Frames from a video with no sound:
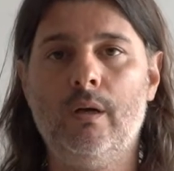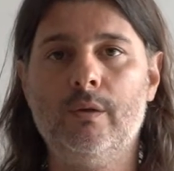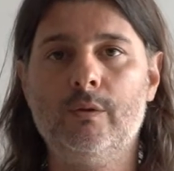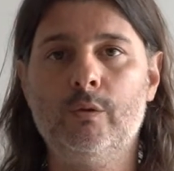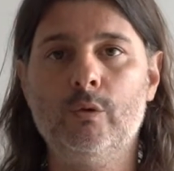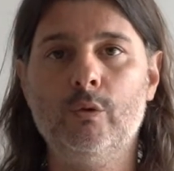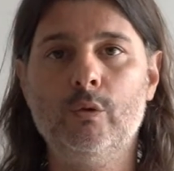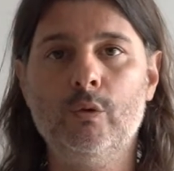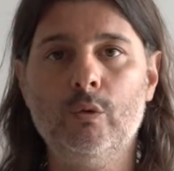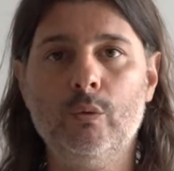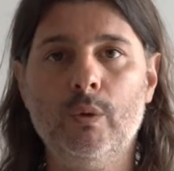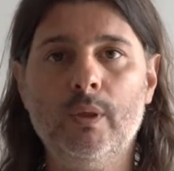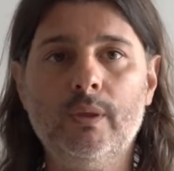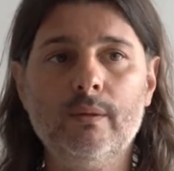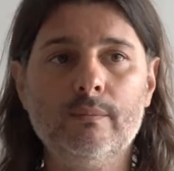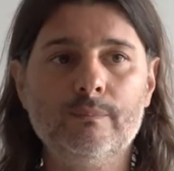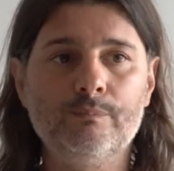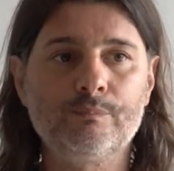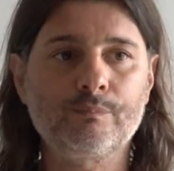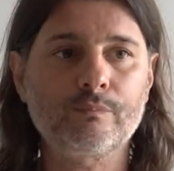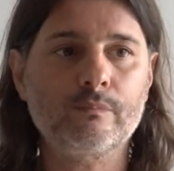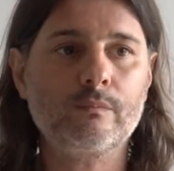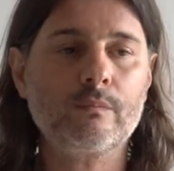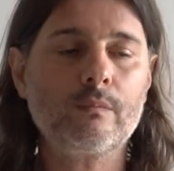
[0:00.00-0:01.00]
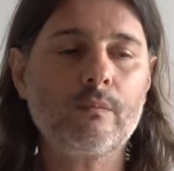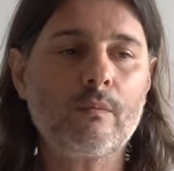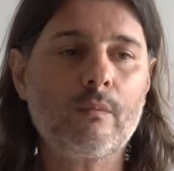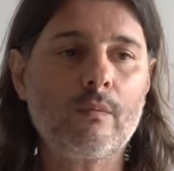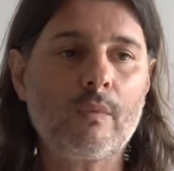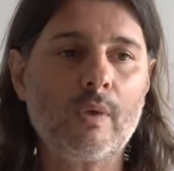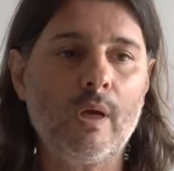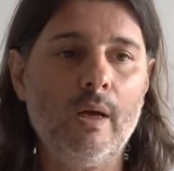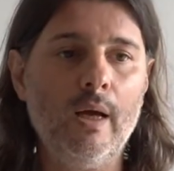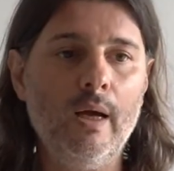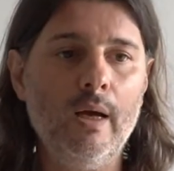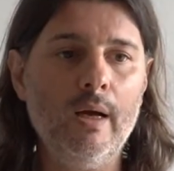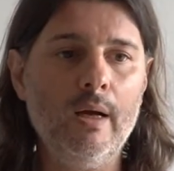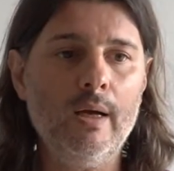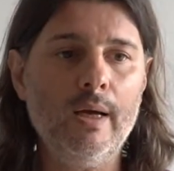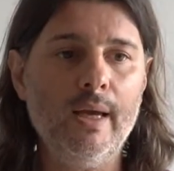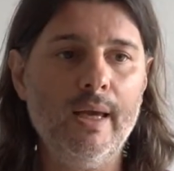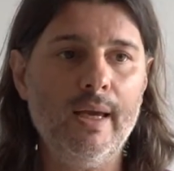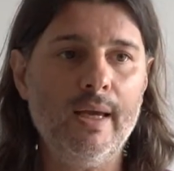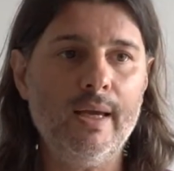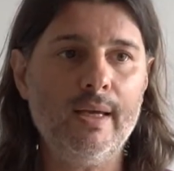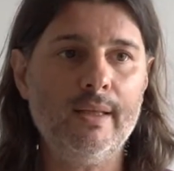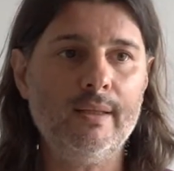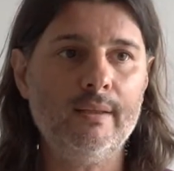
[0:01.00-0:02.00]
to do it,
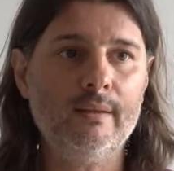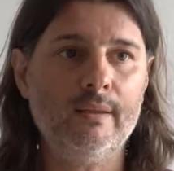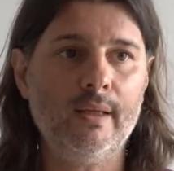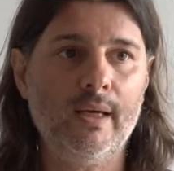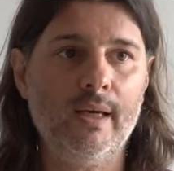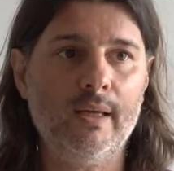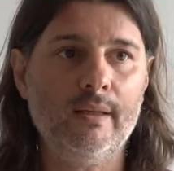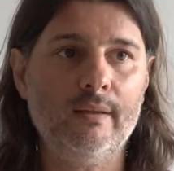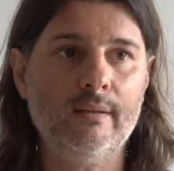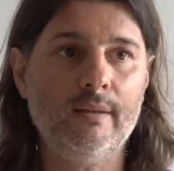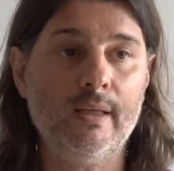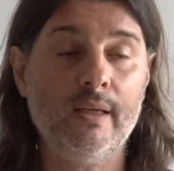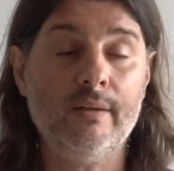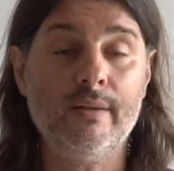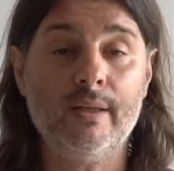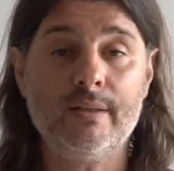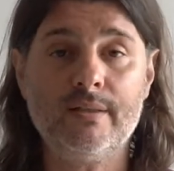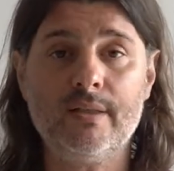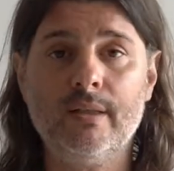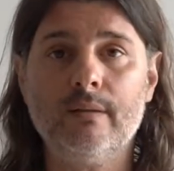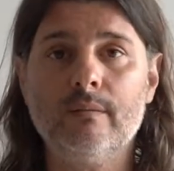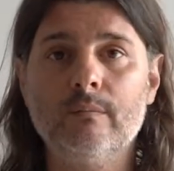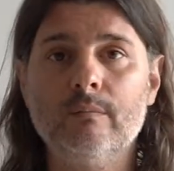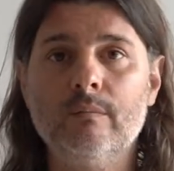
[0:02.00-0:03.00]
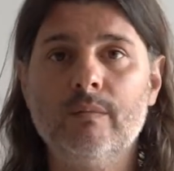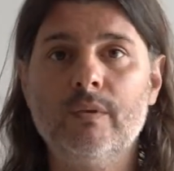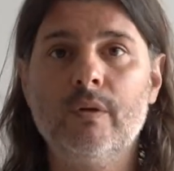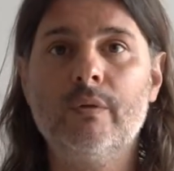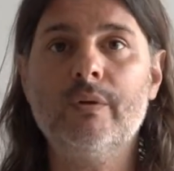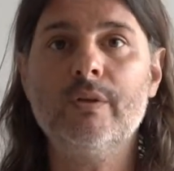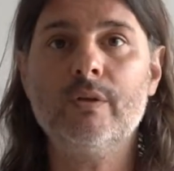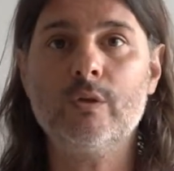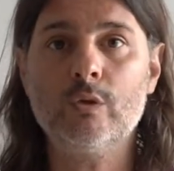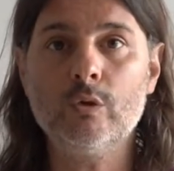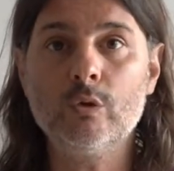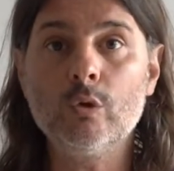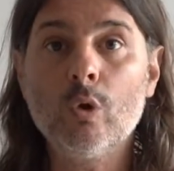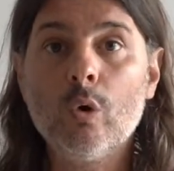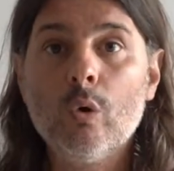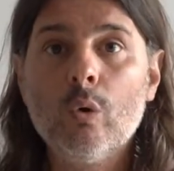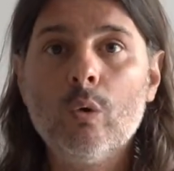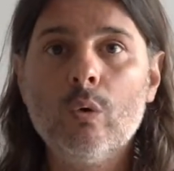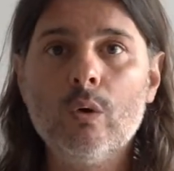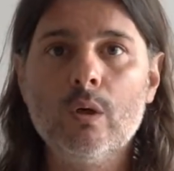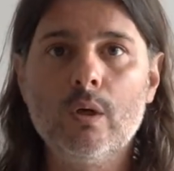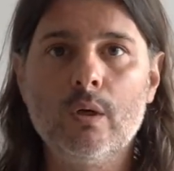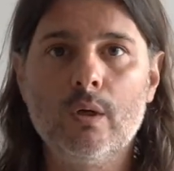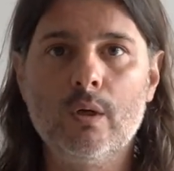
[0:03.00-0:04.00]
and that's it. There is
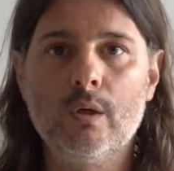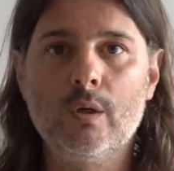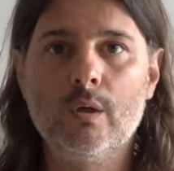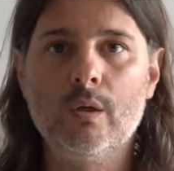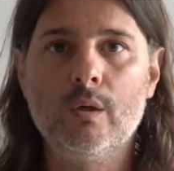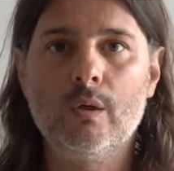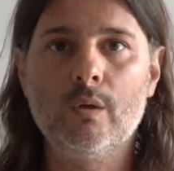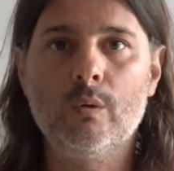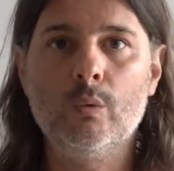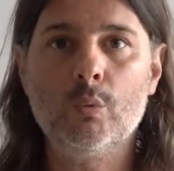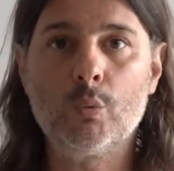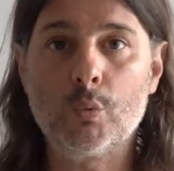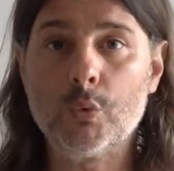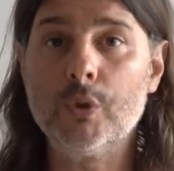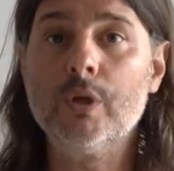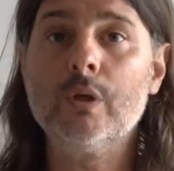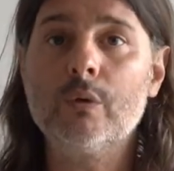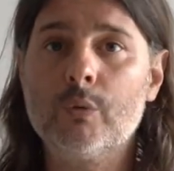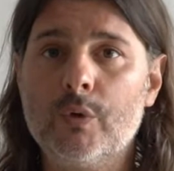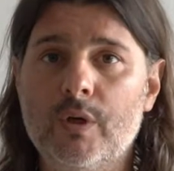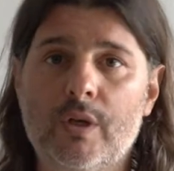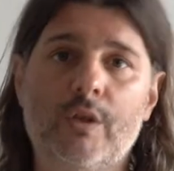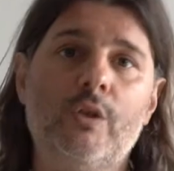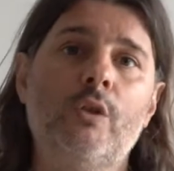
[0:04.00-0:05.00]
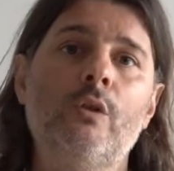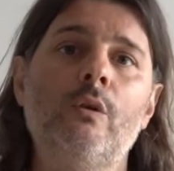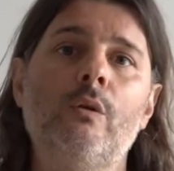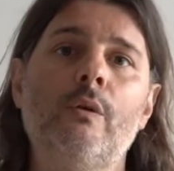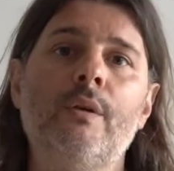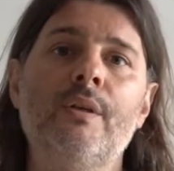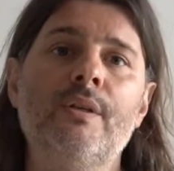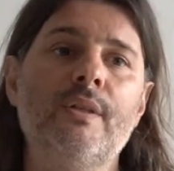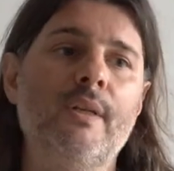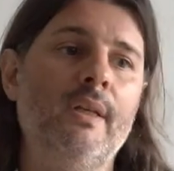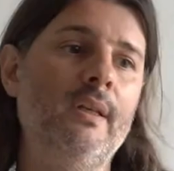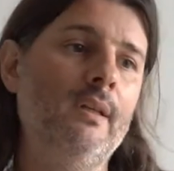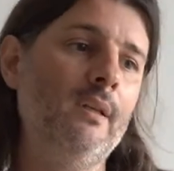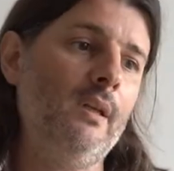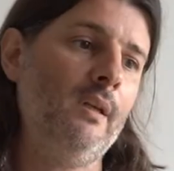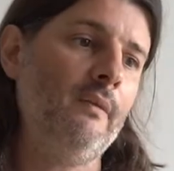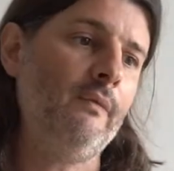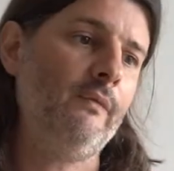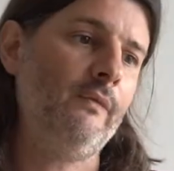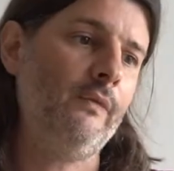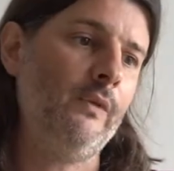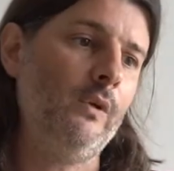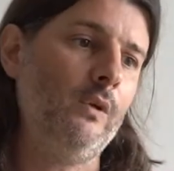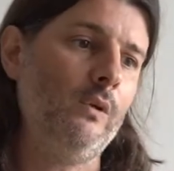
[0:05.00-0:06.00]
no real reassurance. And
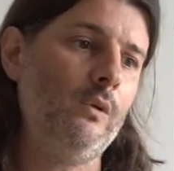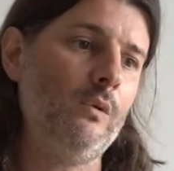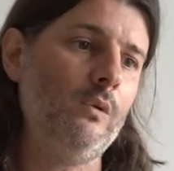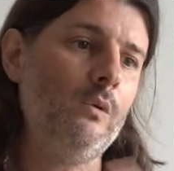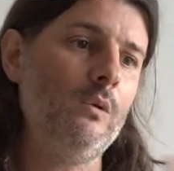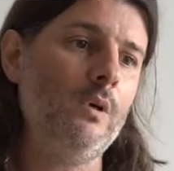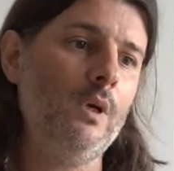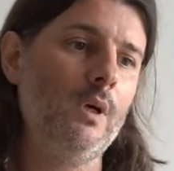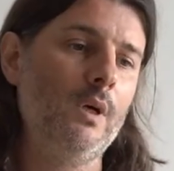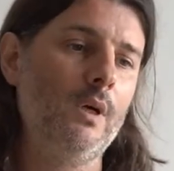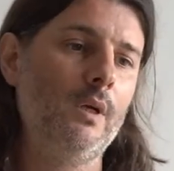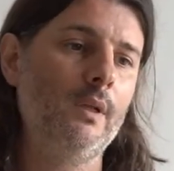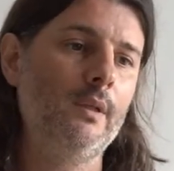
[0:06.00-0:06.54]
if you,